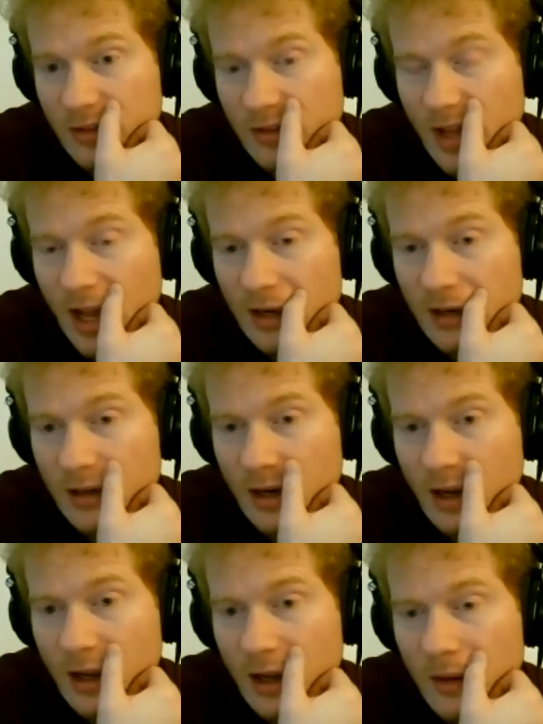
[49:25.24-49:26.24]
of that
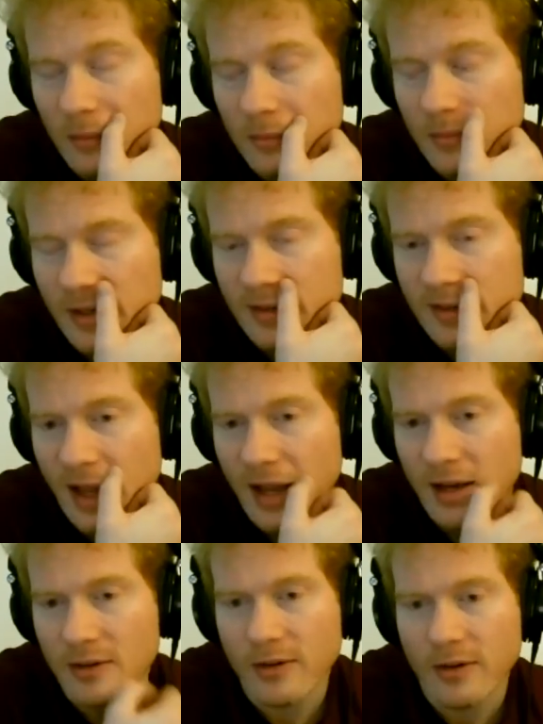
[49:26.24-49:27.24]
is
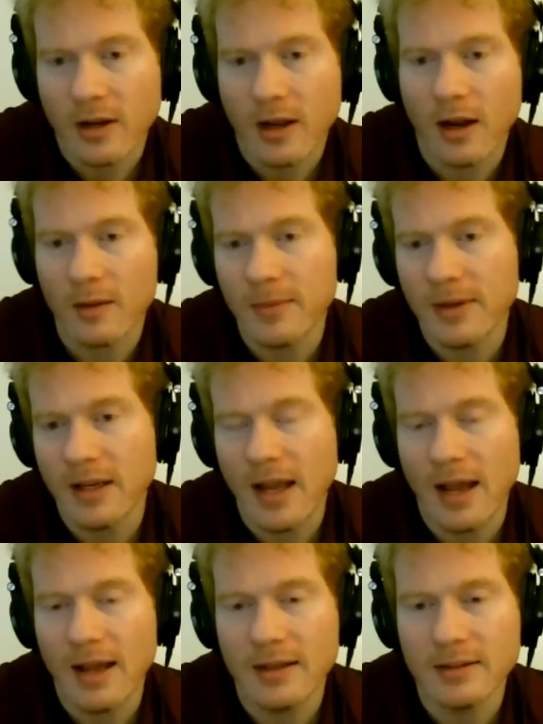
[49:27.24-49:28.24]
that your economy
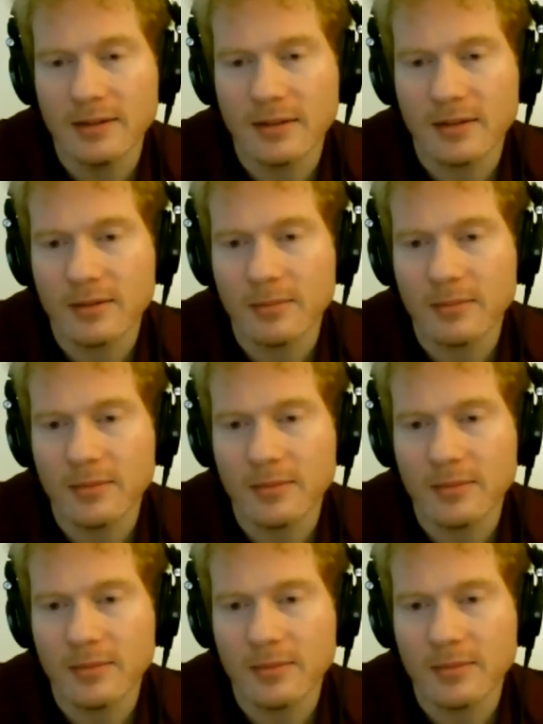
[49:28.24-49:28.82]
has